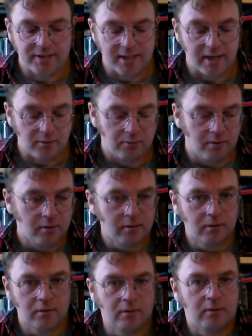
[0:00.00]
is now
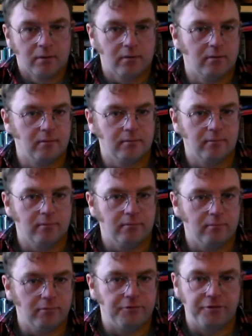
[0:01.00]

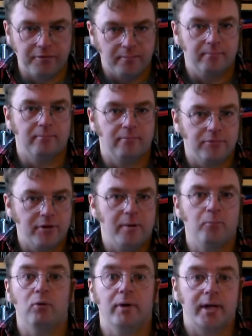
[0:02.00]
the
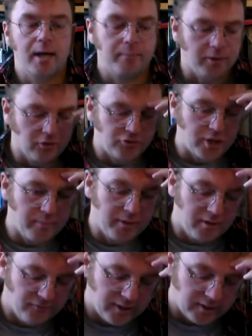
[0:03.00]
number one capital ship
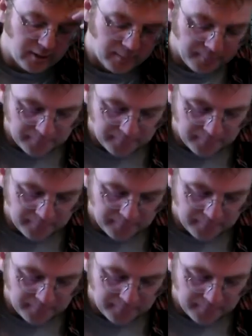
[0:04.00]
in the fleet.